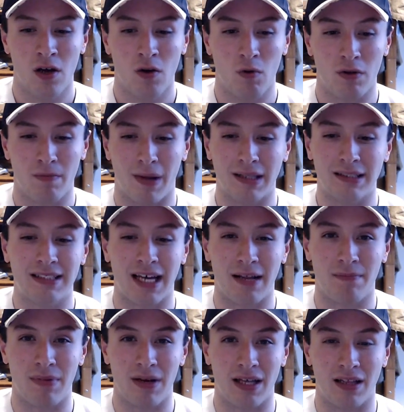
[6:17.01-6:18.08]
with
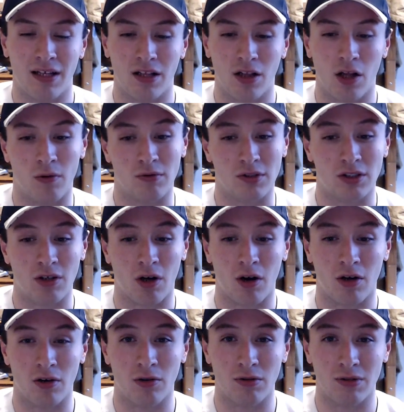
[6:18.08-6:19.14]
Mancienne being the lone
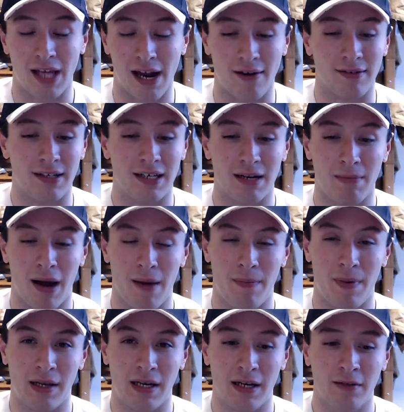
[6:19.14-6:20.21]
starter who's guaranteed, in my
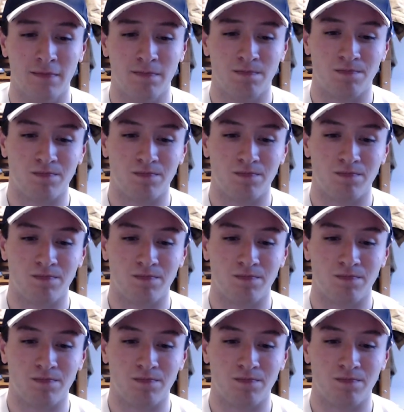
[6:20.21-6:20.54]
opinion.